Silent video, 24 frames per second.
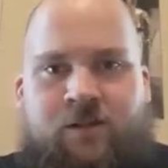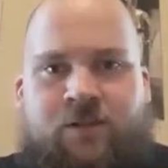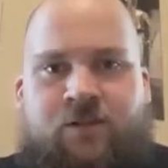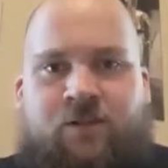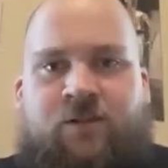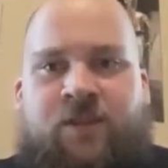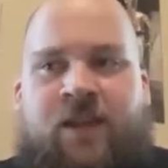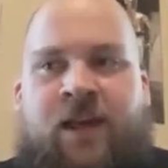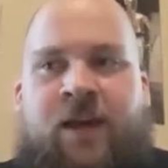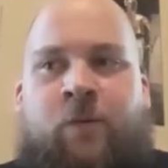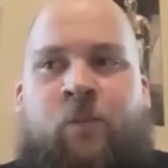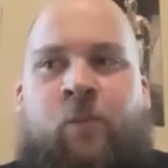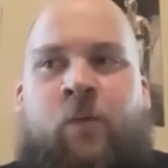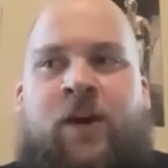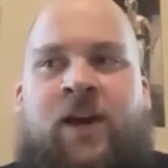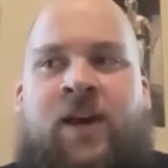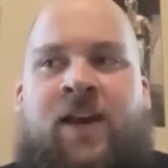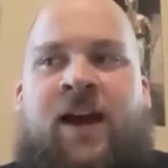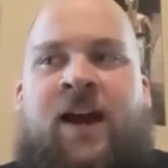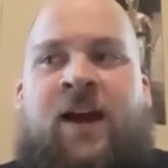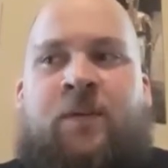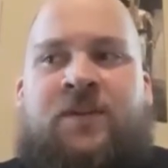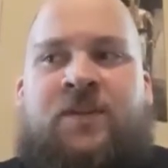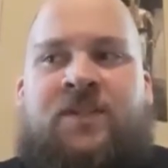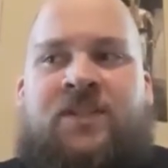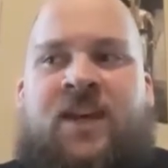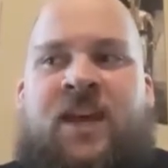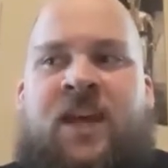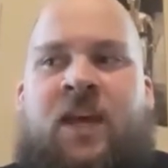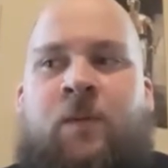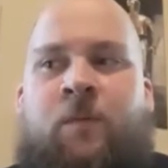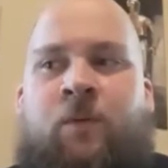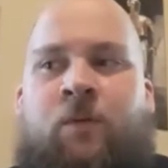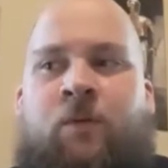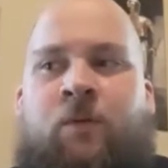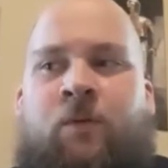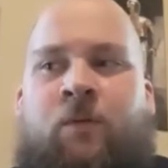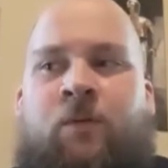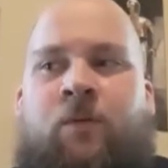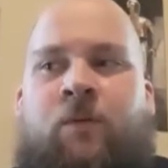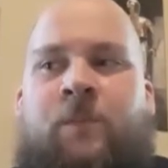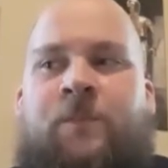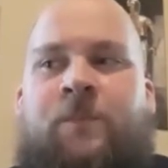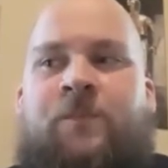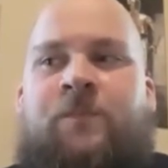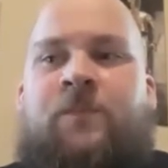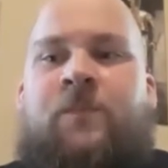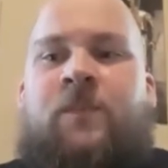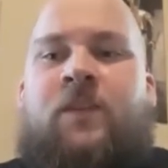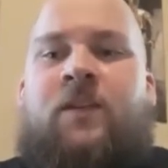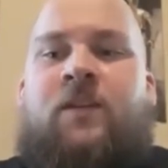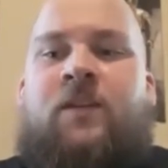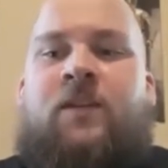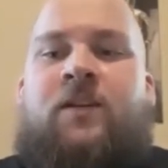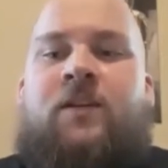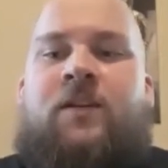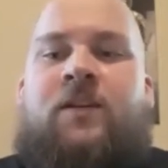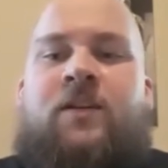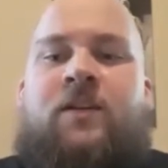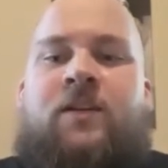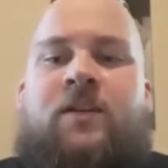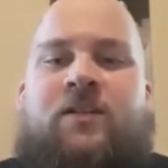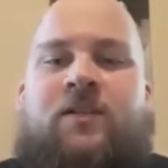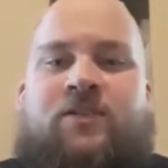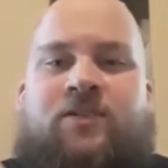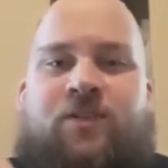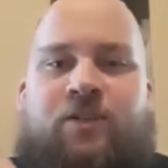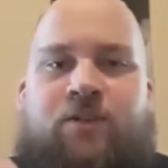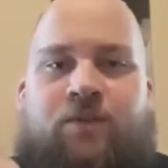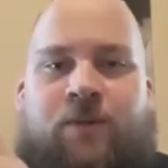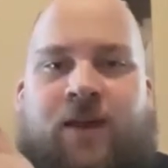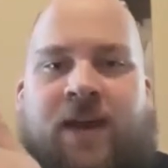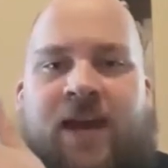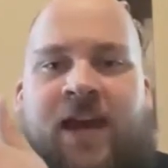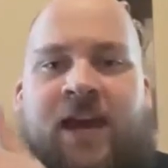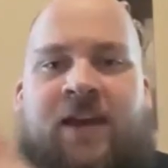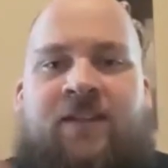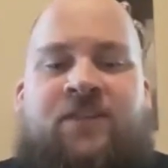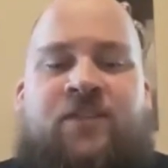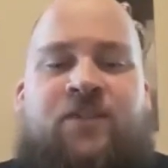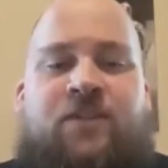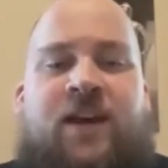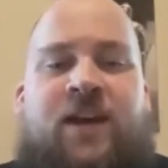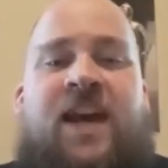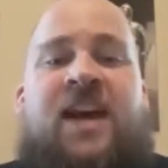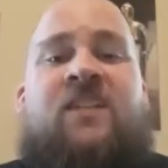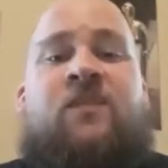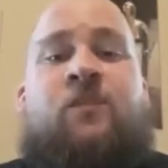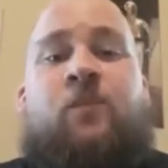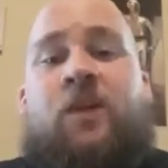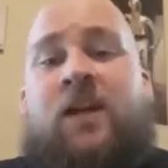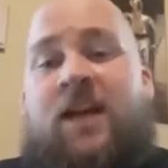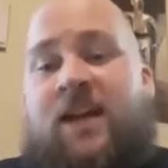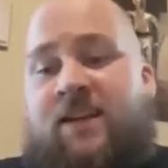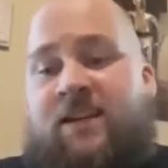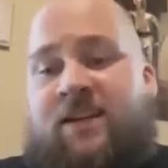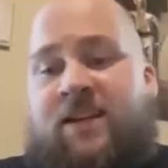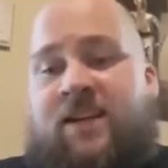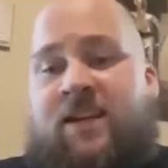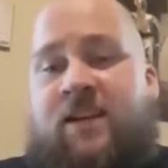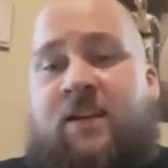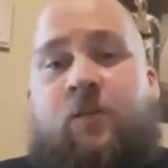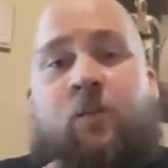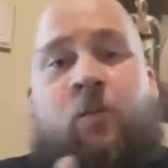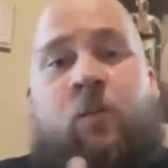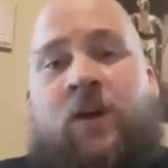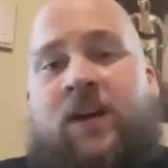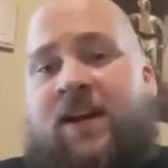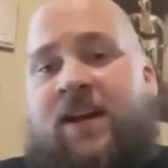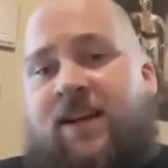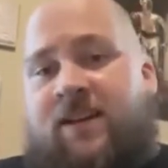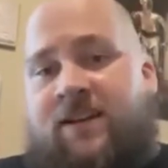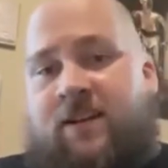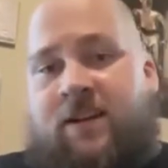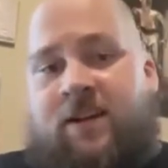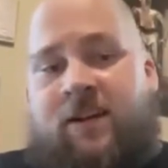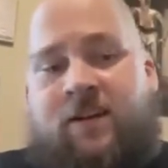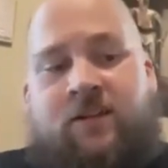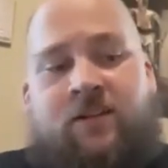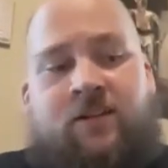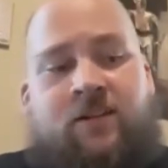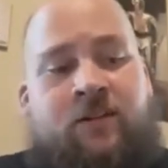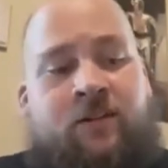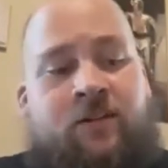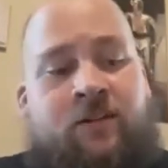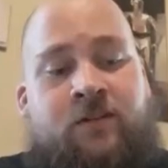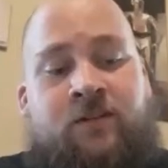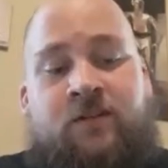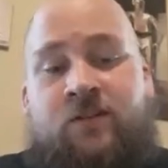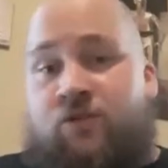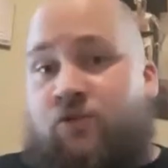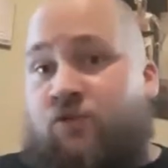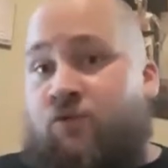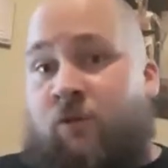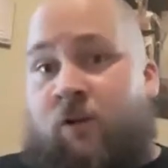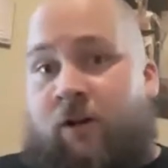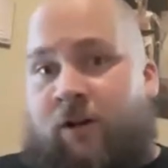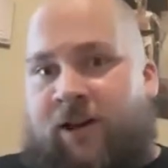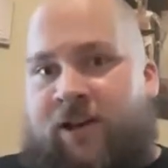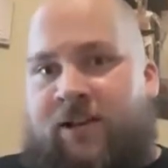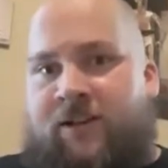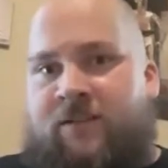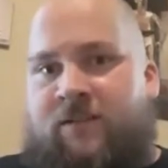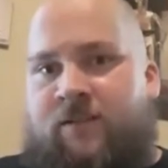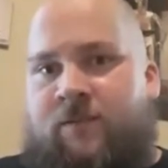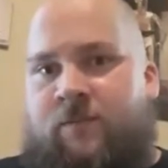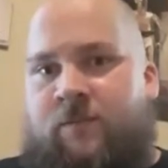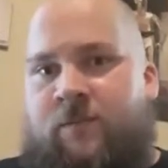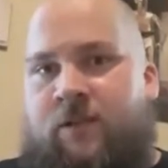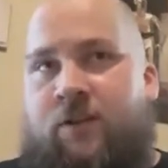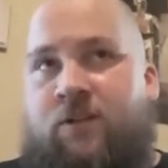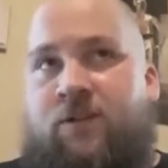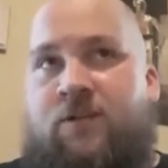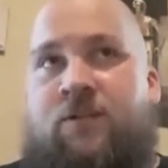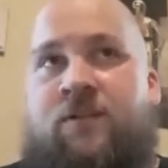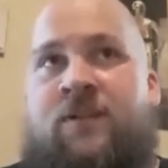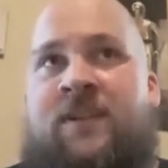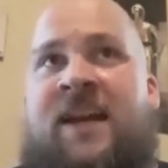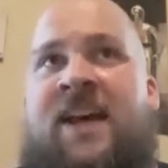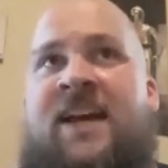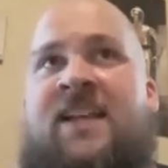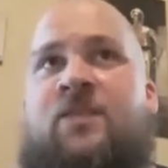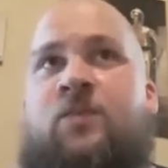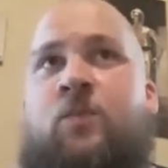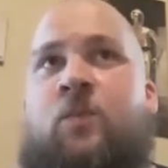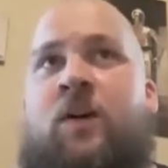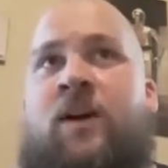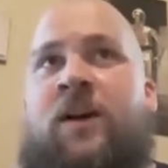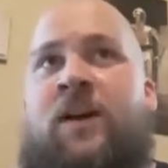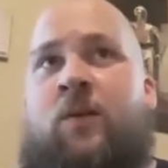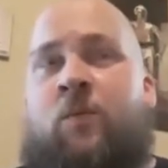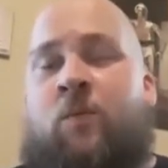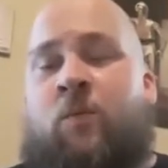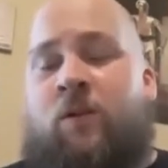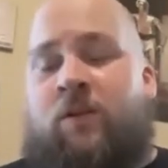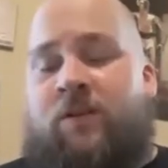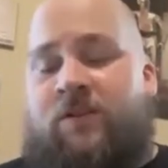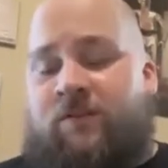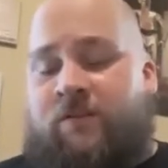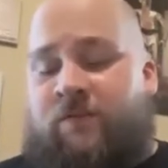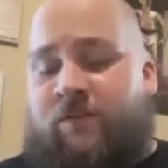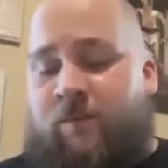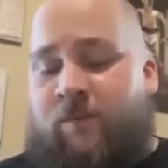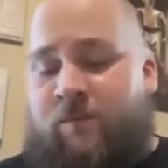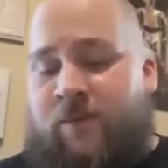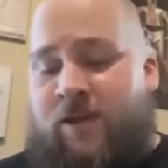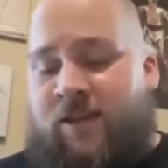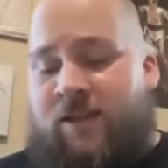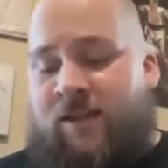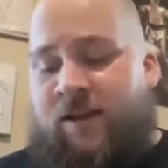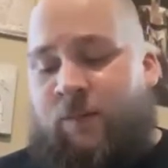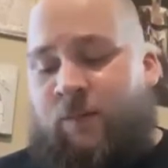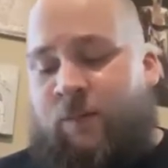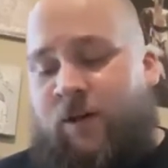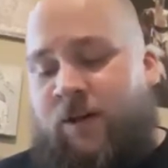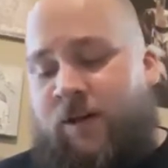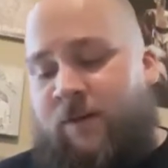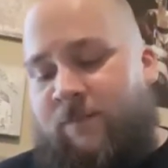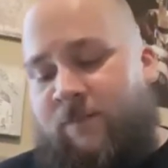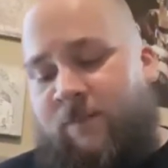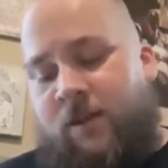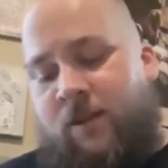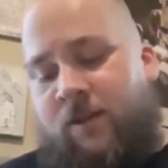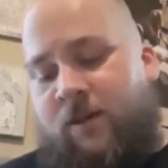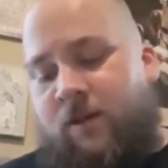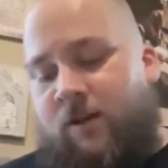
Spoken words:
So that way I was able to have what I needed when I needed to draw it. So that's why it worked for me that way.